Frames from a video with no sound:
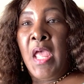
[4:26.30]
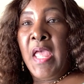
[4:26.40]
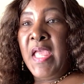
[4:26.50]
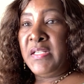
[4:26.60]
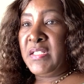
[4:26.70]

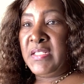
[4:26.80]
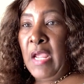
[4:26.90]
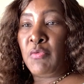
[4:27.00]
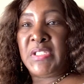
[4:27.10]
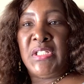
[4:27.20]
And since I
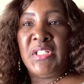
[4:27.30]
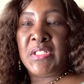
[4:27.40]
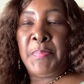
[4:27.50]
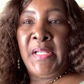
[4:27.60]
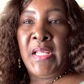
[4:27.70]
received this
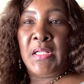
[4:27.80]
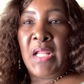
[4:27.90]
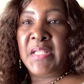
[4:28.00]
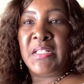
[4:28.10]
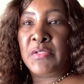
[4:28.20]
plant, a
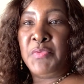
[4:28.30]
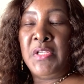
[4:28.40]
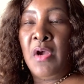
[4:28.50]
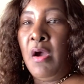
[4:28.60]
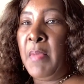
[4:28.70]
lot of times when he
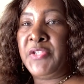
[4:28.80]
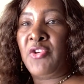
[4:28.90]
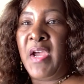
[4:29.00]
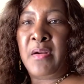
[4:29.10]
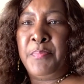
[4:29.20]
come, I
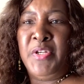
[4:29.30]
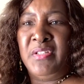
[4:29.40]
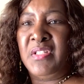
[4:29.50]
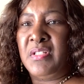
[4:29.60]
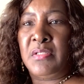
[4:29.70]
try to put
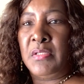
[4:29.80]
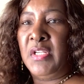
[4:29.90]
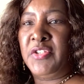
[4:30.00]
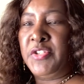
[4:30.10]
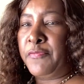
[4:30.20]
this in
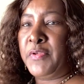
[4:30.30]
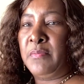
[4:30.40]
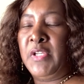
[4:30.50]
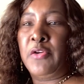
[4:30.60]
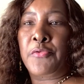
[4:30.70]
a different
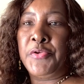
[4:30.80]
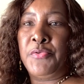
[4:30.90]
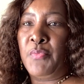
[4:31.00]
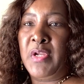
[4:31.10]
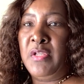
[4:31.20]
area
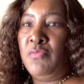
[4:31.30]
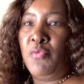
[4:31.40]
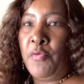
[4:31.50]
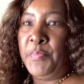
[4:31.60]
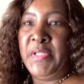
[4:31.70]
where he
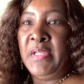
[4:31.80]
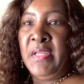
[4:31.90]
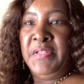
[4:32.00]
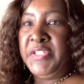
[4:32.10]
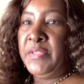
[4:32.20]
won't be
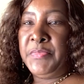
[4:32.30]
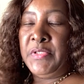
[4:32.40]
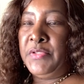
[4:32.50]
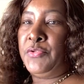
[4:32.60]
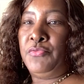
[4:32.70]

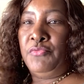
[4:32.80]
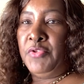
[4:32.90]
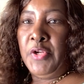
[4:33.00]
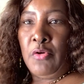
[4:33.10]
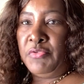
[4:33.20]
tempted to,
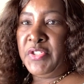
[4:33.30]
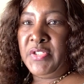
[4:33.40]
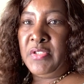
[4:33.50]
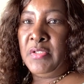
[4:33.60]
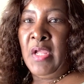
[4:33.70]

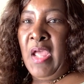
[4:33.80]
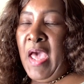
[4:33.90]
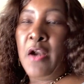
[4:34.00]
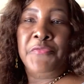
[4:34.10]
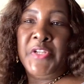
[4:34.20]
I
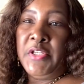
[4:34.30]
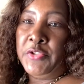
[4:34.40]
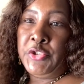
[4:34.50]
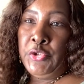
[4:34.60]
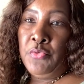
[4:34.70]
don't think he'll
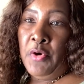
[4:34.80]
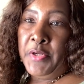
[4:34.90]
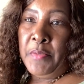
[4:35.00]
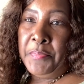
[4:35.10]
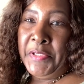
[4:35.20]
chew on
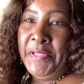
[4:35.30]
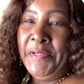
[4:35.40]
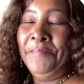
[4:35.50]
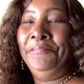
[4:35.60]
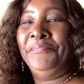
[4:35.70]
it, but
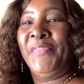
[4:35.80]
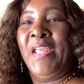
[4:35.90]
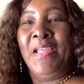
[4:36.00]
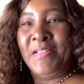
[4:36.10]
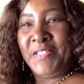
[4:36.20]

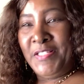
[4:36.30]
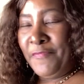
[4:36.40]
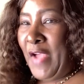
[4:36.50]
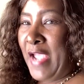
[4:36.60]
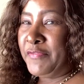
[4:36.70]
because he's
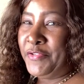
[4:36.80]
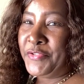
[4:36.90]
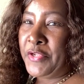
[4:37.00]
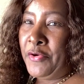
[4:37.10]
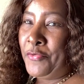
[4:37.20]
5
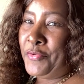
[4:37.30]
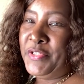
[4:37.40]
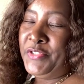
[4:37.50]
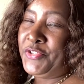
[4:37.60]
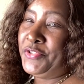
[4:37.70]
years old,
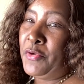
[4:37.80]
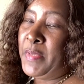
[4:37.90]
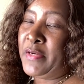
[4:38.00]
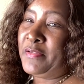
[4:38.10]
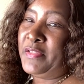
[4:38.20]
he should know
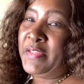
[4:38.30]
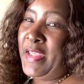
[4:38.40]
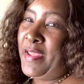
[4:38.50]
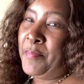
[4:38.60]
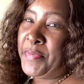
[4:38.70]
better than that.